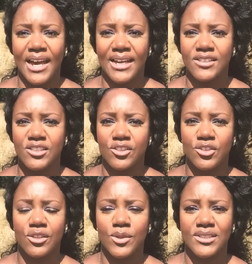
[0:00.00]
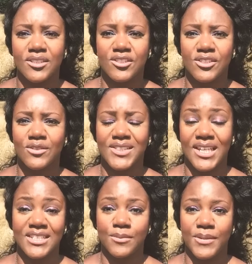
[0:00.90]
And all I want to sort of
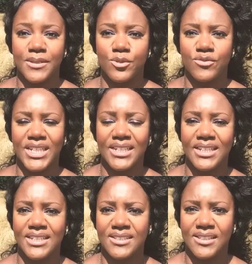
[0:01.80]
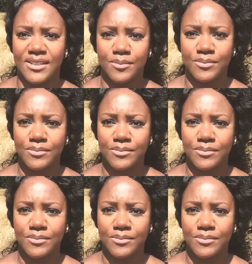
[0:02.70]
say to people really is that